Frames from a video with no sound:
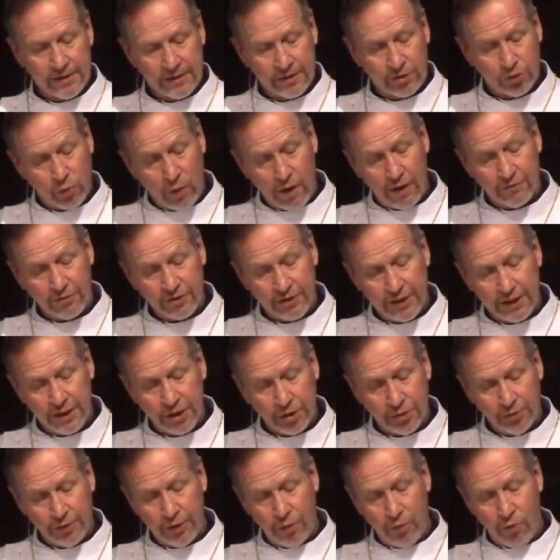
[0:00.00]
12th
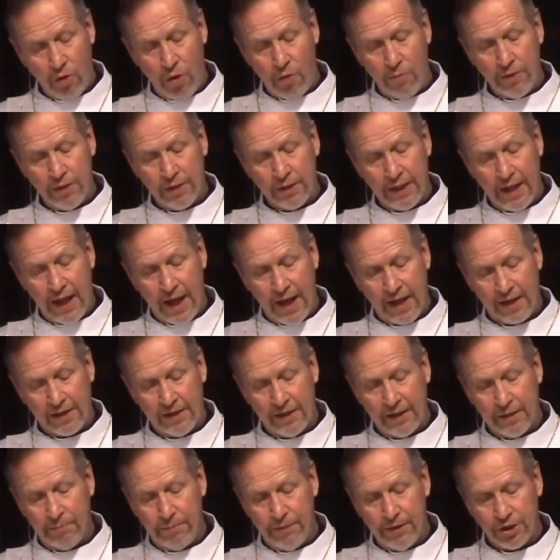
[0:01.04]
century Roman
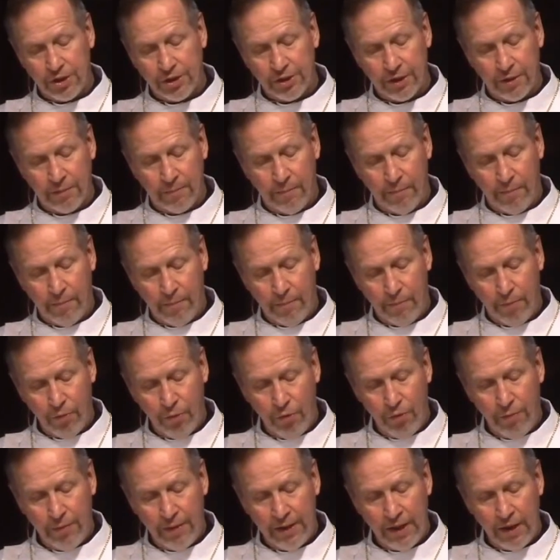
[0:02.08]
Catholic bishop
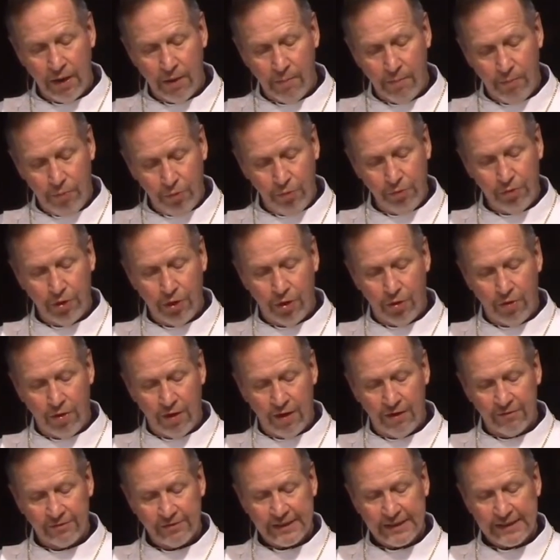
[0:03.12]
Bruman Bruno
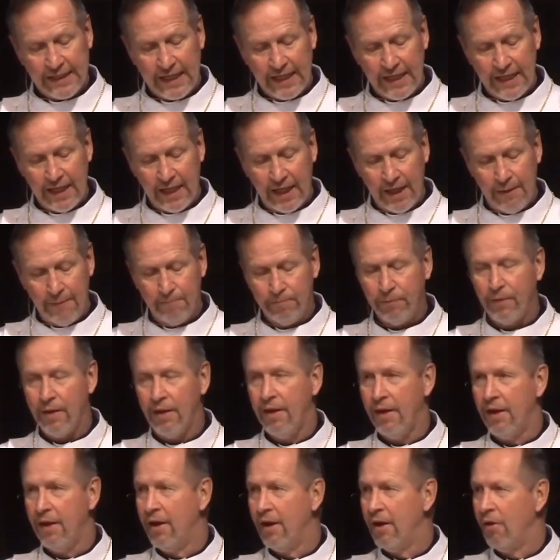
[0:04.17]
of Segni
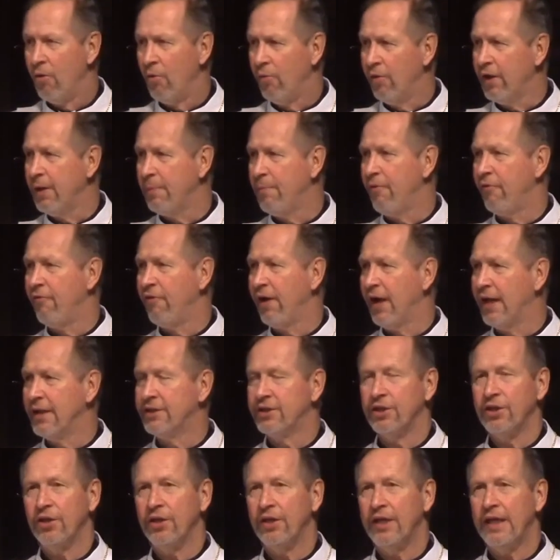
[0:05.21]
really provides
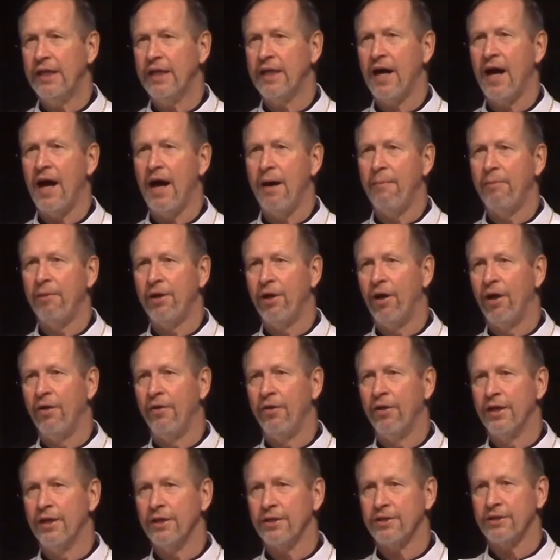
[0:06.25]
a unique comment on
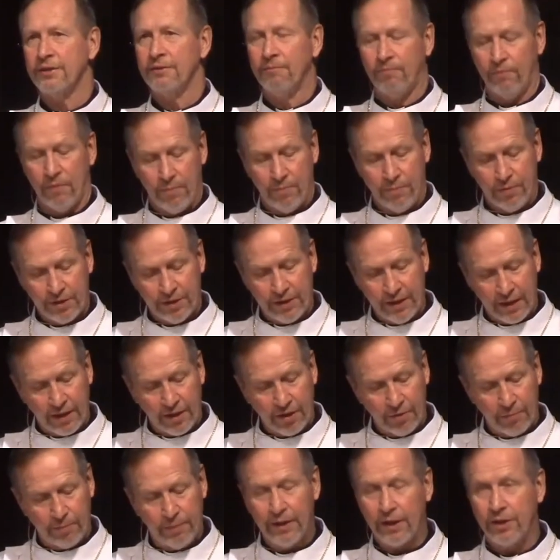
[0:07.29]
this
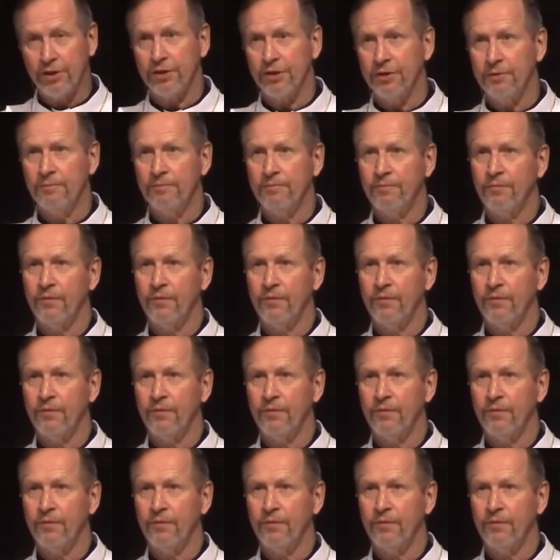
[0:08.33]
particular picture